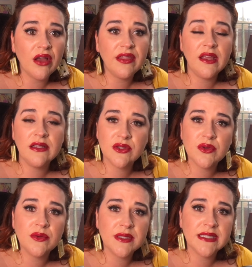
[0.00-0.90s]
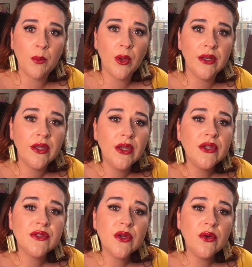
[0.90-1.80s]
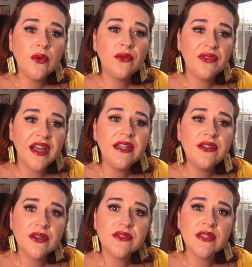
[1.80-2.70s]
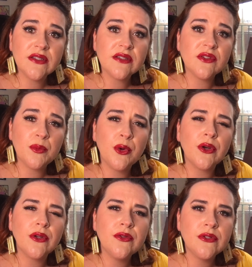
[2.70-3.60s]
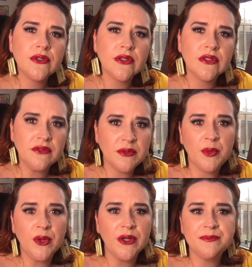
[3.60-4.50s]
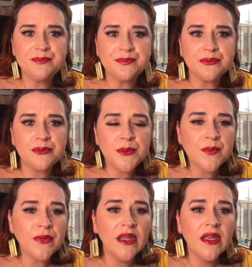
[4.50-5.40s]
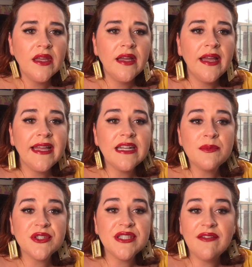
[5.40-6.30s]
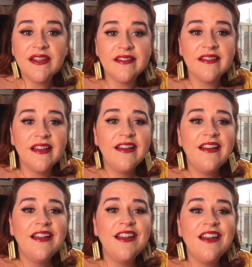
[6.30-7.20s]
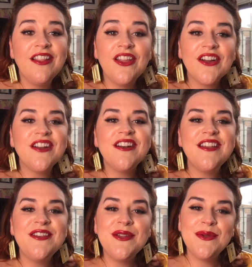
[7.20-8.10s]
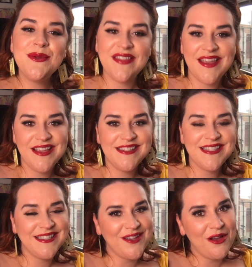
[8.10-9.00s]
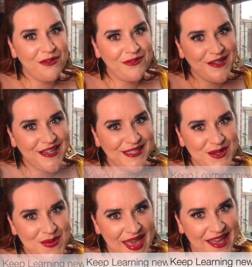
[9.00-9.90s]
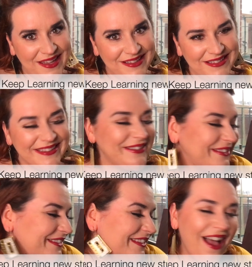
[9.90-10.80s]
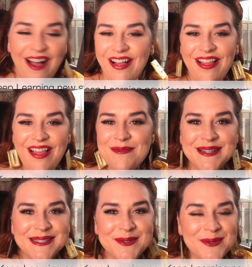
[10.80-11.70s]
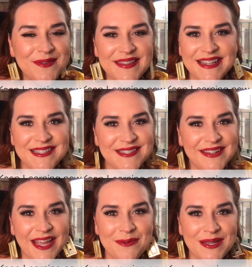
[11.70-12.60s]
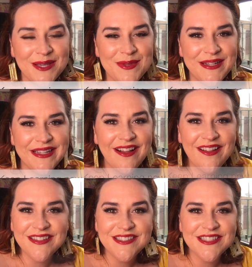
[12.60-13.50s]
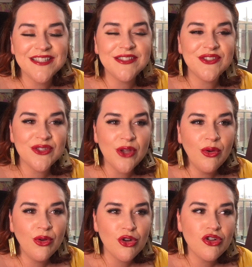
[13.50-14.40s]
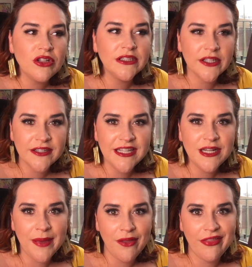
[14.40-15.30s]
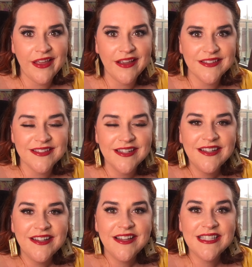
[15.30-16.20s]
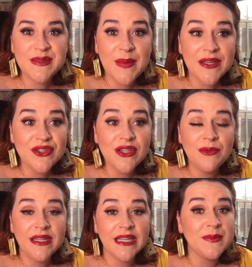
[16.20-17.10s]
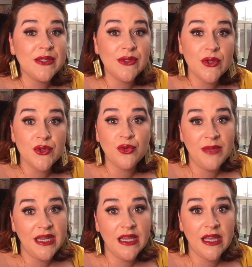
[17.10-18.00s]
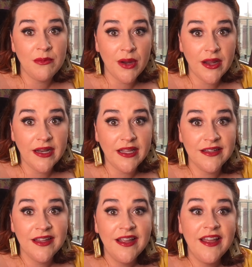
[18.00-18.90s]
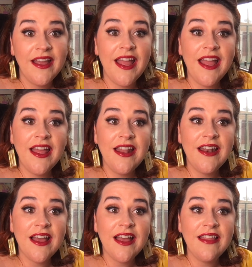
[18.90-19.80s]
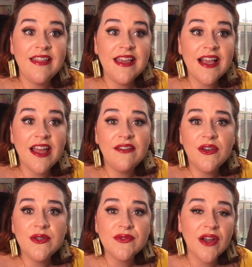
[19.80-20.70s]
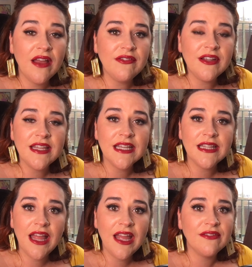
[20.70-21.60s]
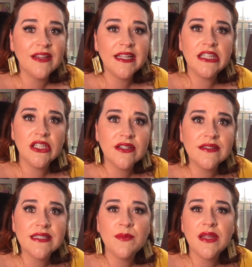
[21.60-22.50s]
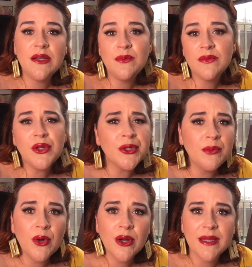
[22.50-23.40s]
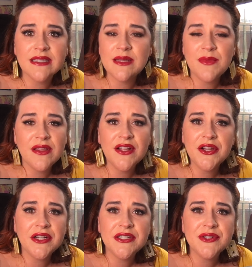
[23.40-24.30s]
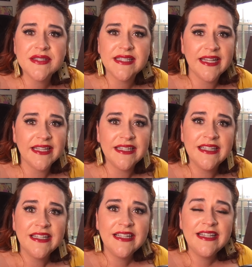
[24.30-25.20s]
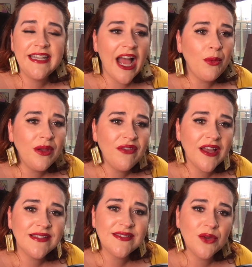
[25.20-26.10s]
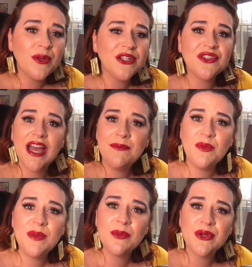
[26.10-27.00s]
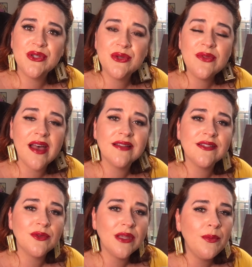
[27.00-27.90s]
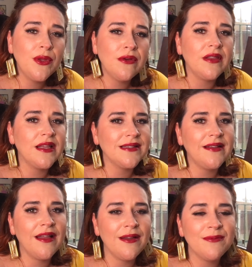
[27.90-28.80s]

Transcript: things through with someone. So find your sense of support. Who's your sense of support? And number 7, learn new things as often as you can. Oh, y'all, I'm at school at the Eastern Gateway Community College, and it's so cool learning about things, especially when it comes to social media and marketing. And I think it kind of goes for everything in life. Like learn more about something that you're interested in. Now we've had so much time to be able to do that. So keep utilizing that.